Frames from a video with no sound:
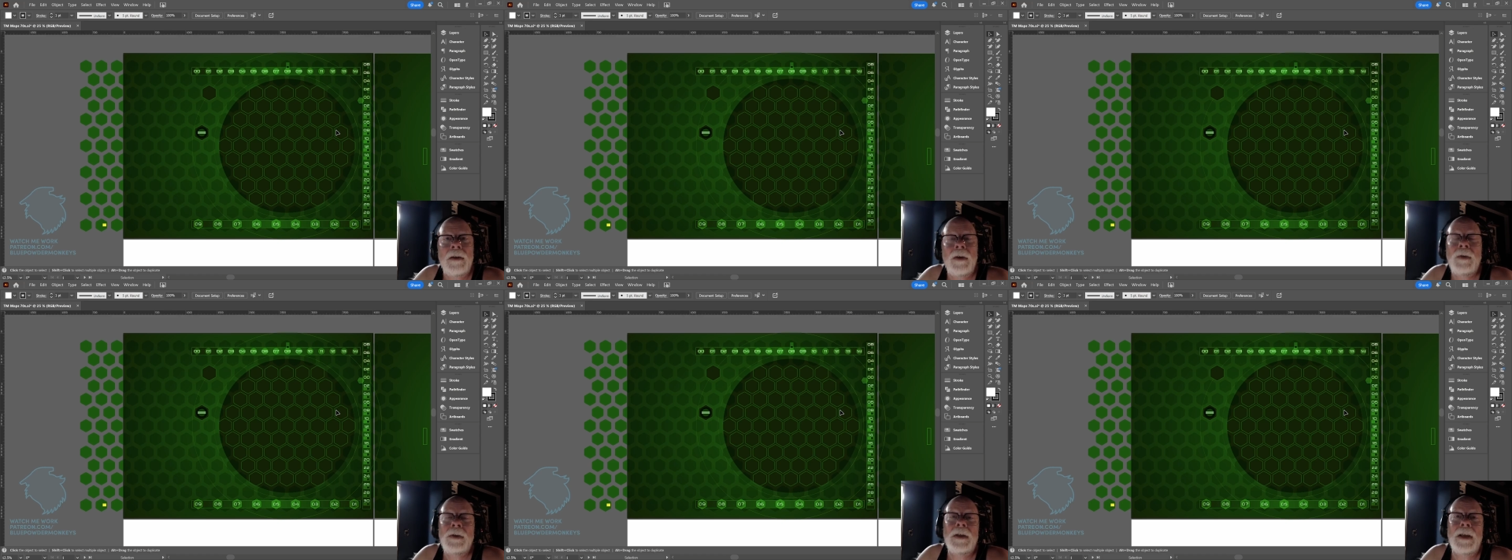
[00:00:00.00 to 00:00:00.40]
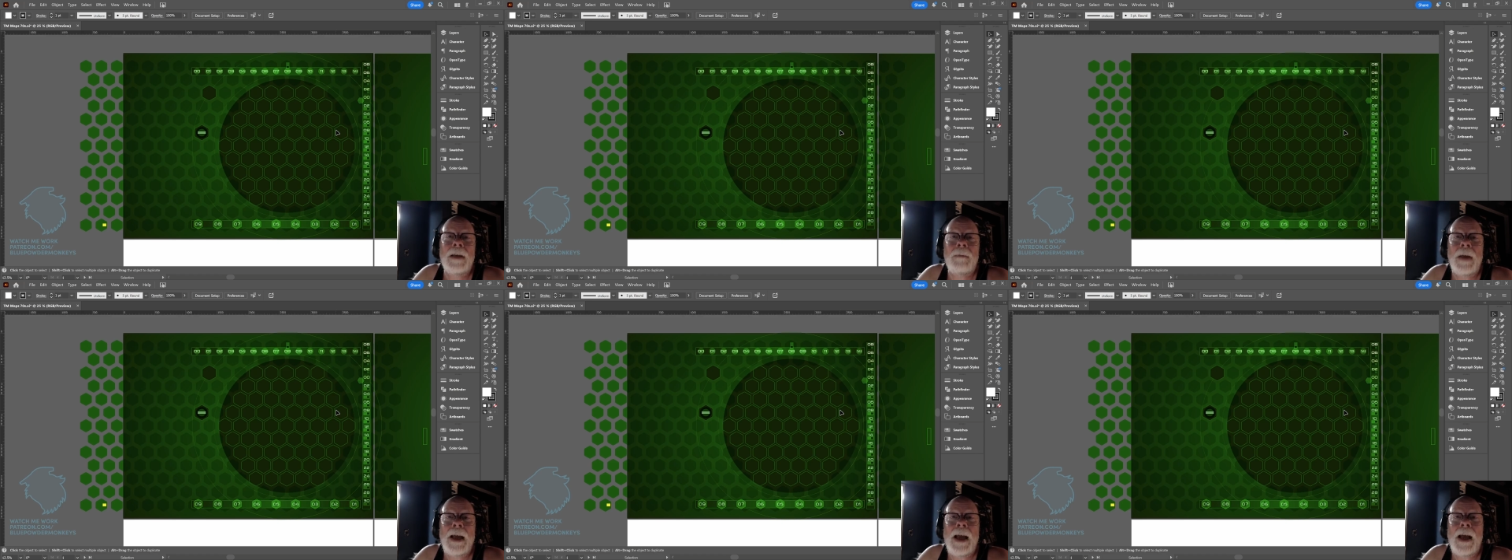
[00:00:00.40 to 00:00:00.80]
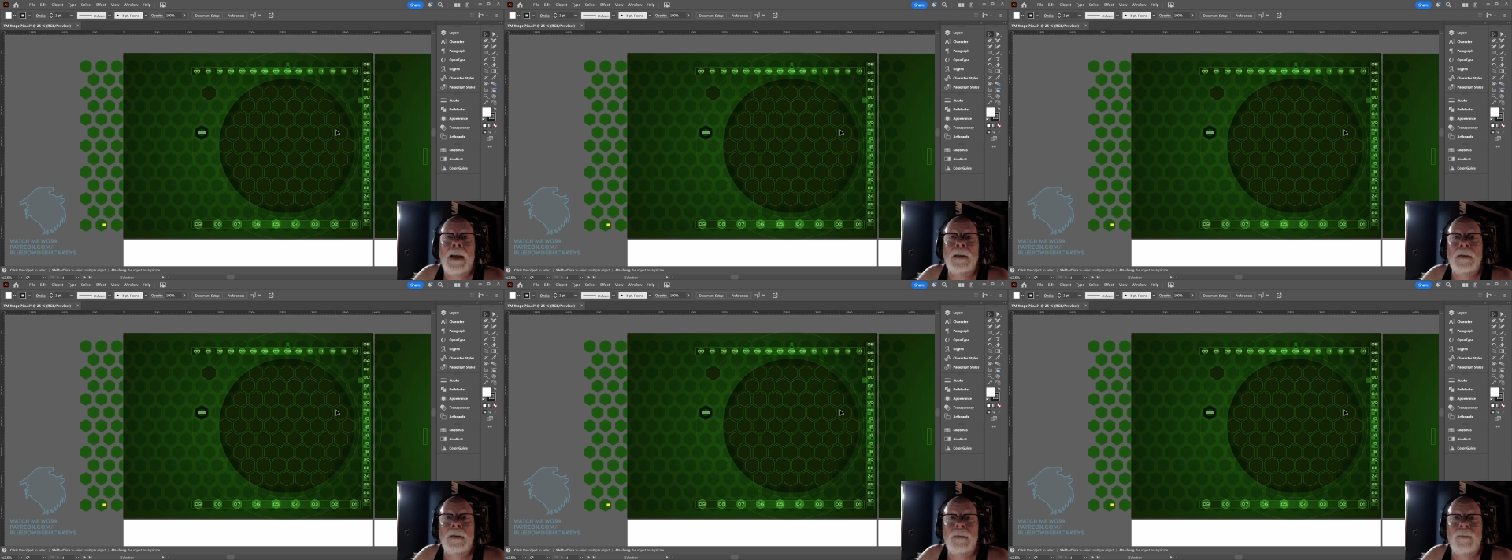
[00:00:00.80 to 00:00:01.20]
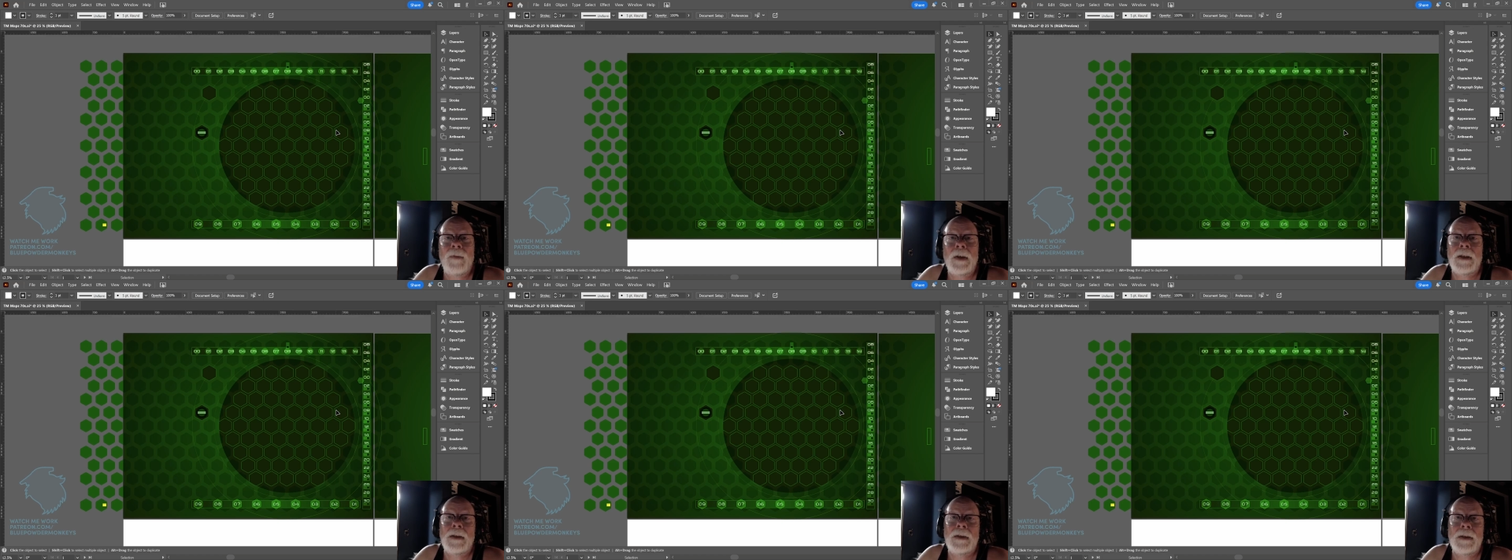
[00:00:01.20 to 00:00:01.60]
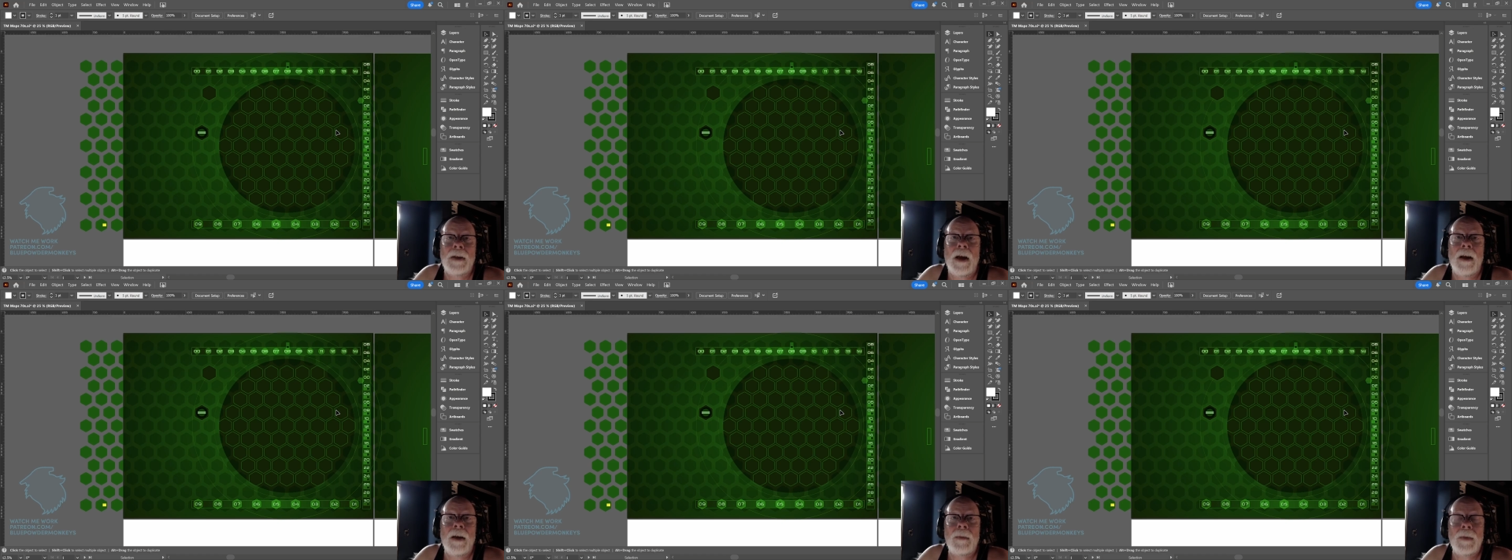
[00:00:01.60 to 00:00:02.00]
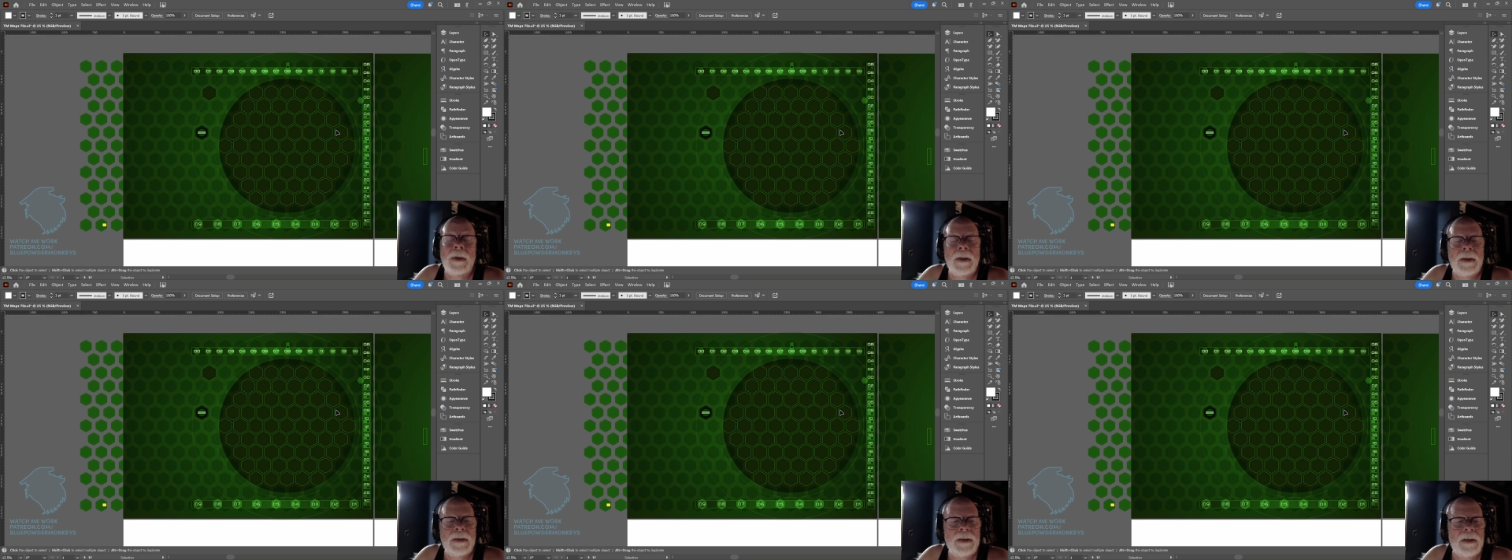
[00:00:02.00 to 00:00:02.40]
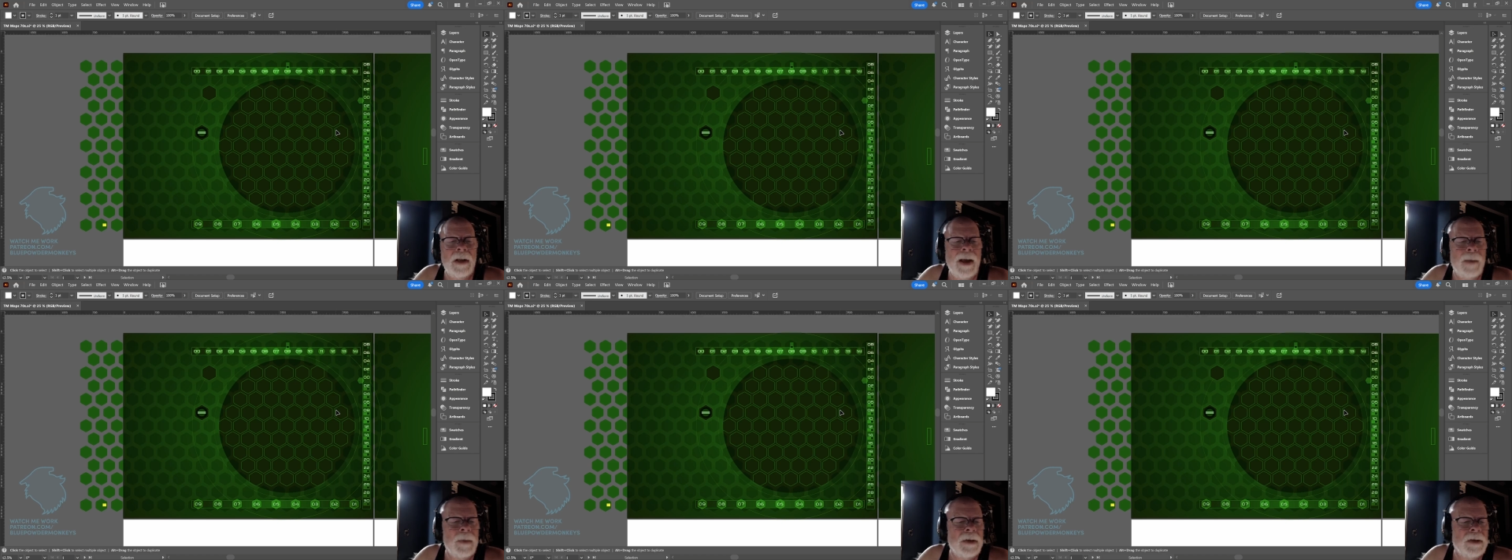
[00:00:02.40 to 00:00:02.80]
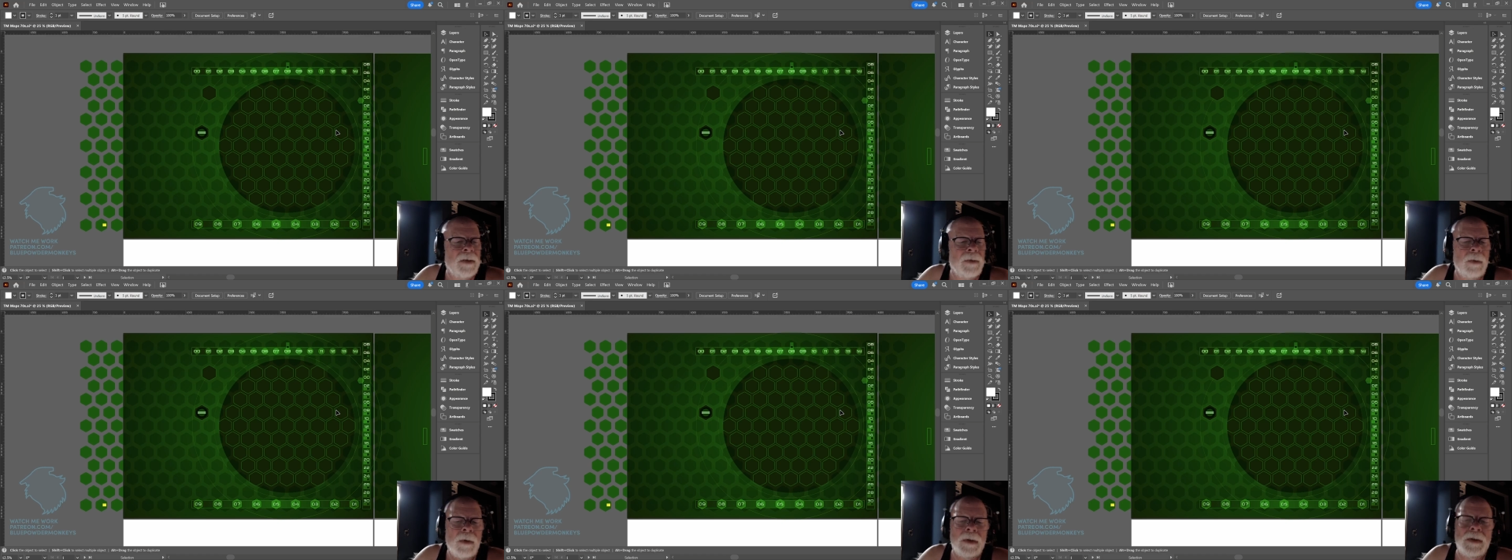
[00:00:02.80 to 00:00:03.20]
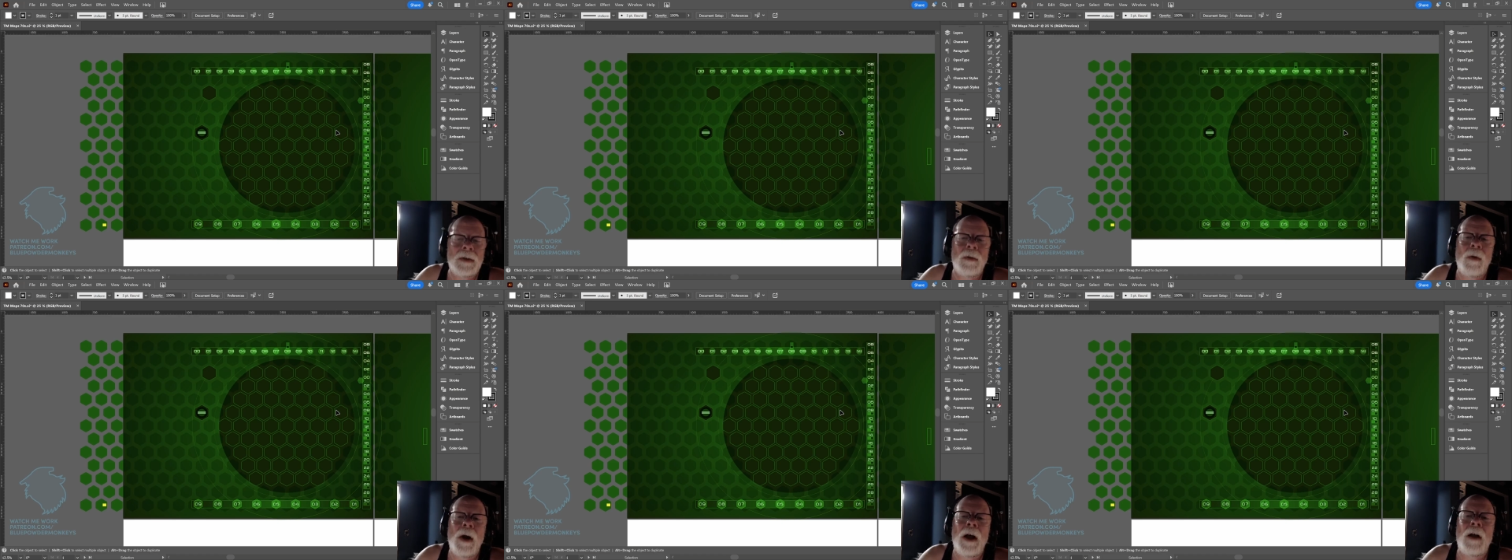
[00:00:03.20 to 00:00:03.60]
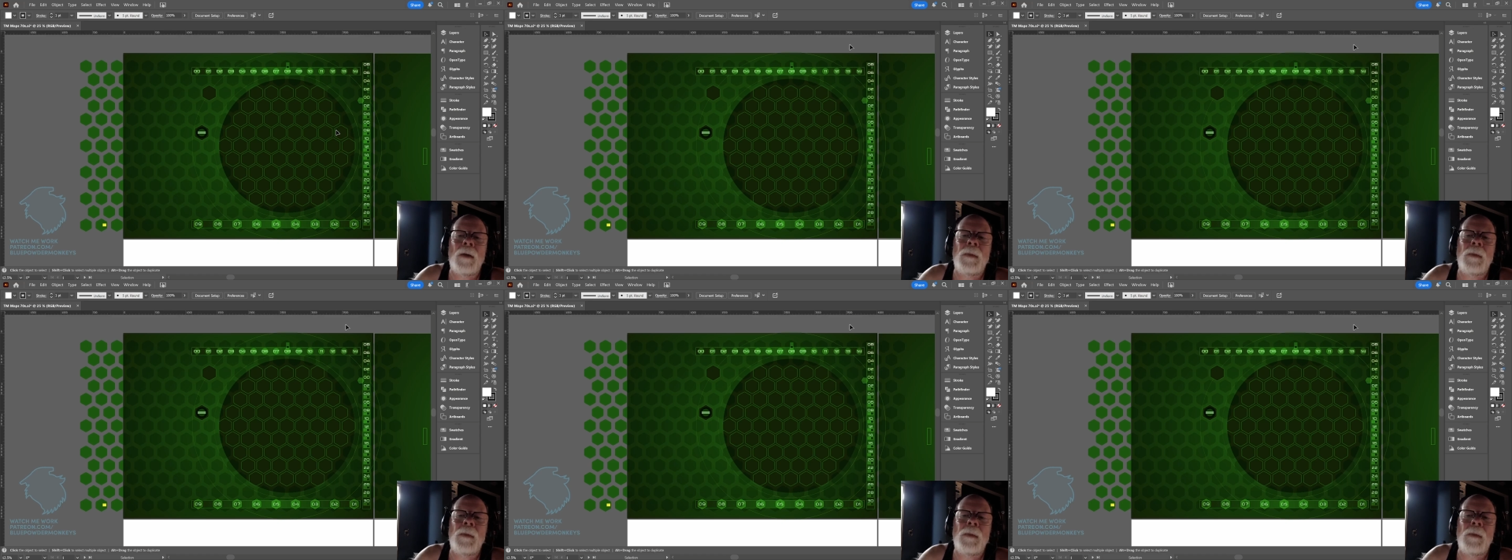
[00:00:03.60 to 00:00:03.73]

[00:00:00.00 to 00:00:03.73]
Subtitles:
Used to get my ass fucking stomped, and that still happens every once in a while,